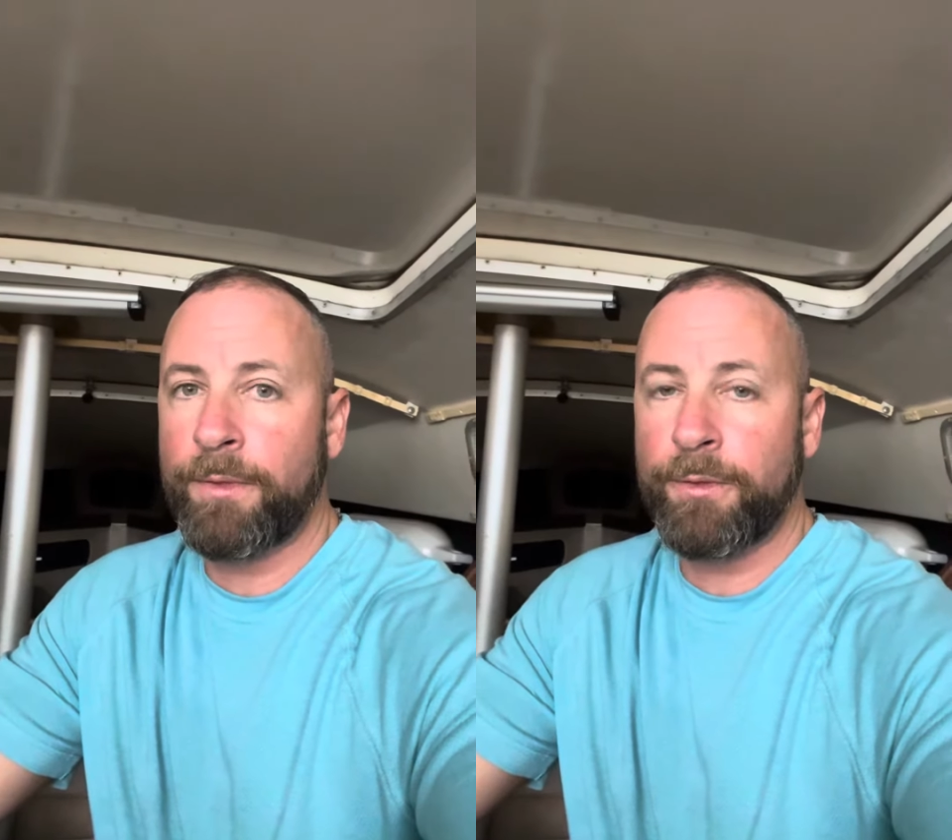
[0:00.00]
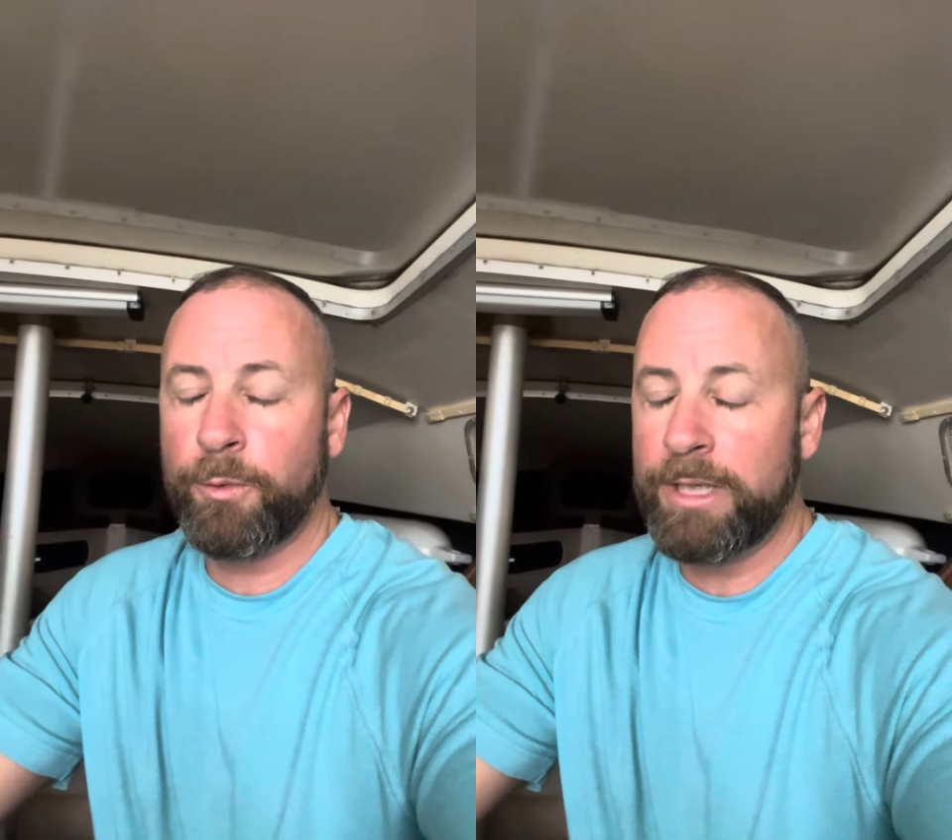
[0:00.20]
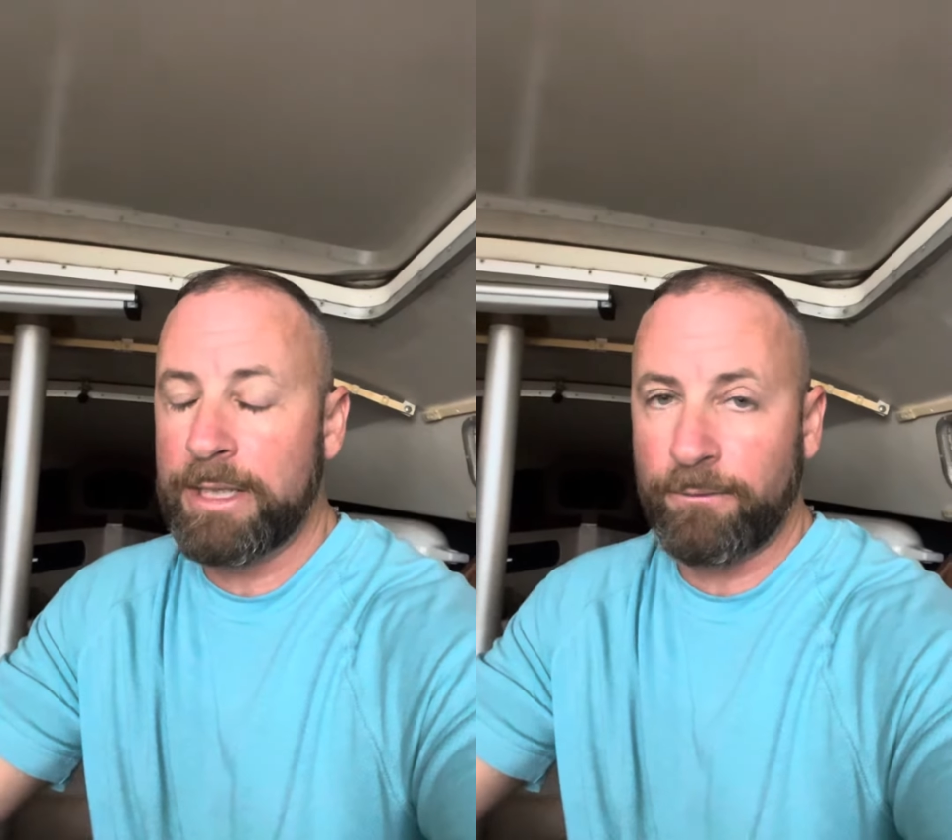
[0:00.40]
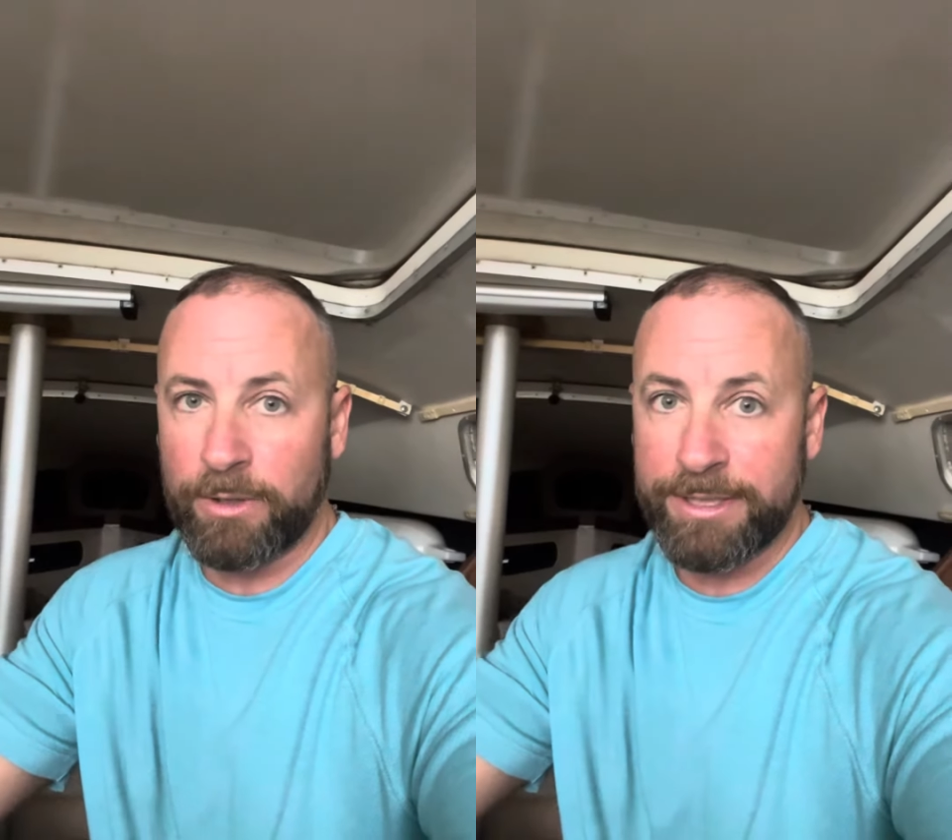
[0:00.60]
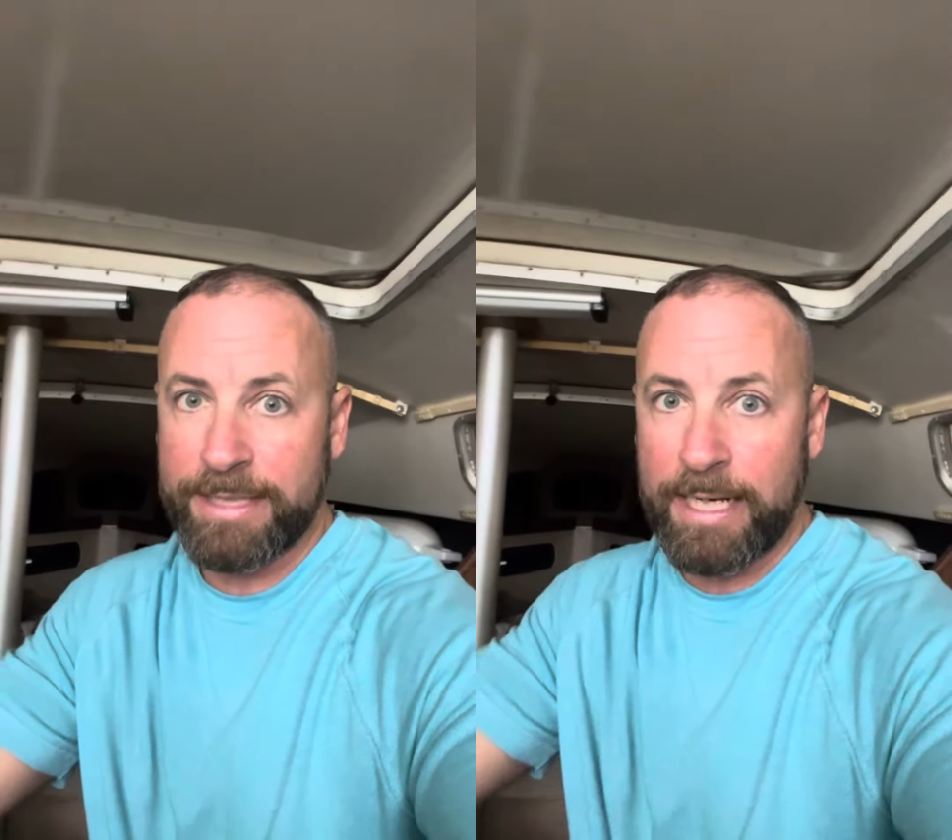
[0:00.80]
three
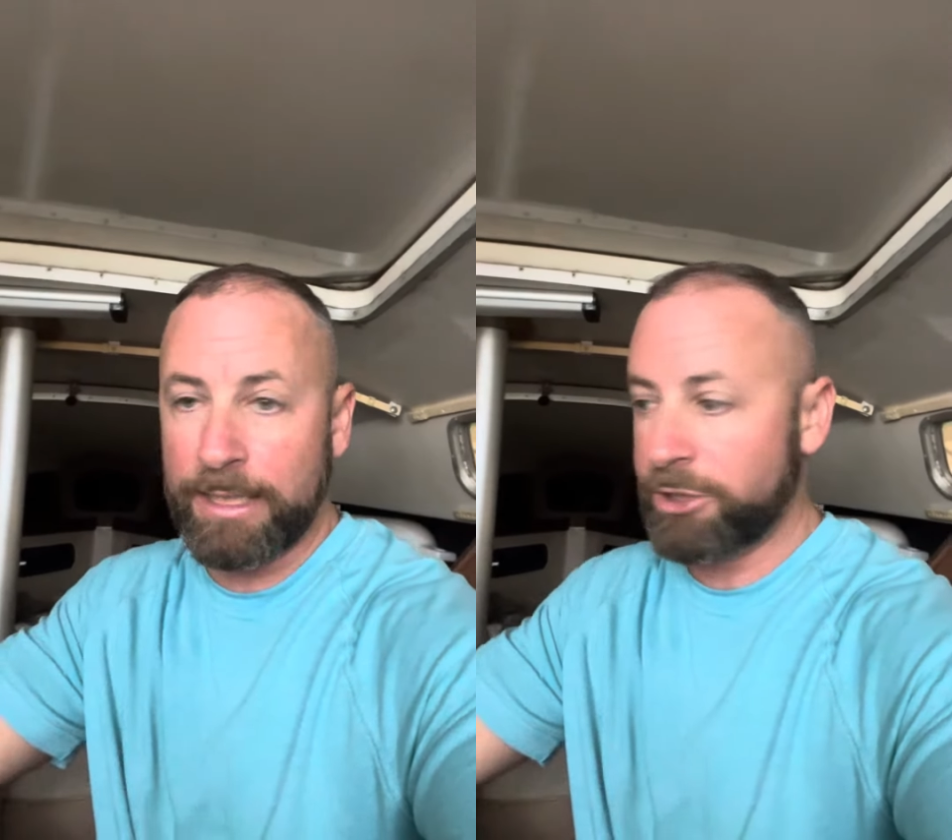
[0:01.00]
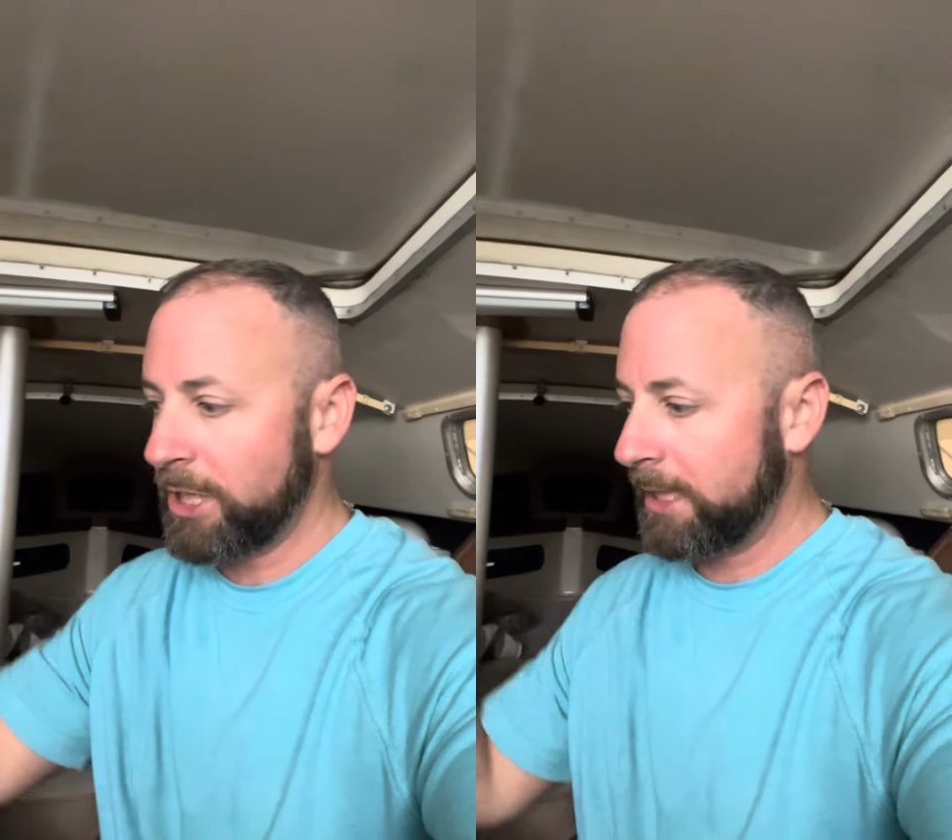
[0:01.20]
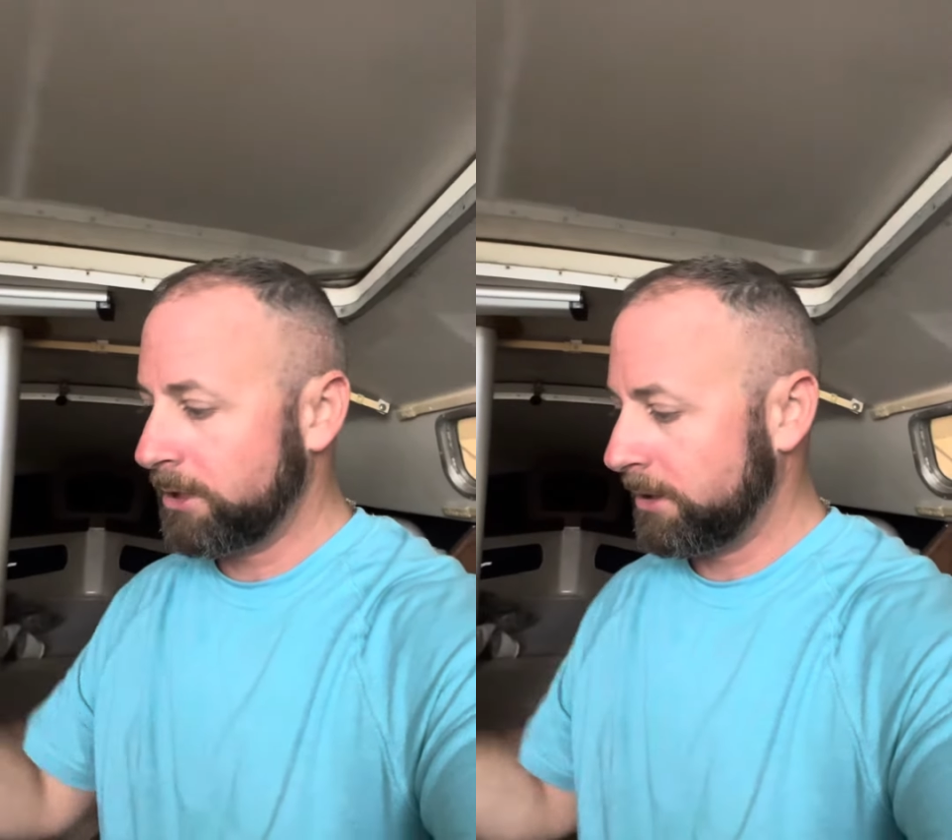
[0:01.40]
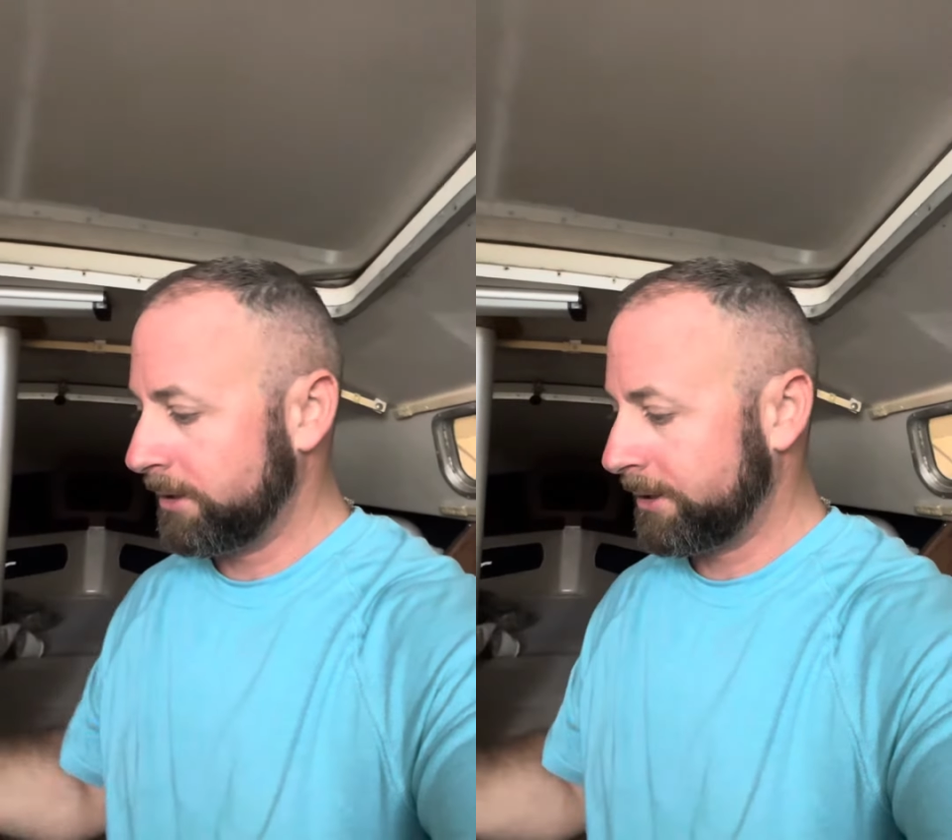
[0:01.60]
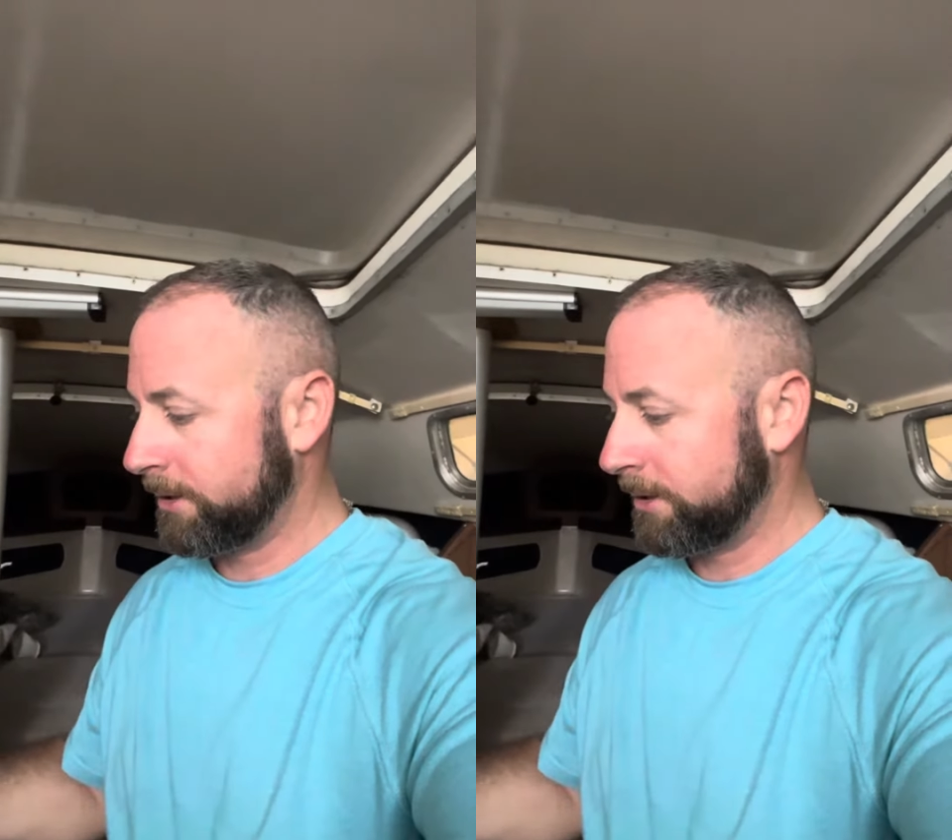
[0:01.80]
different setting changes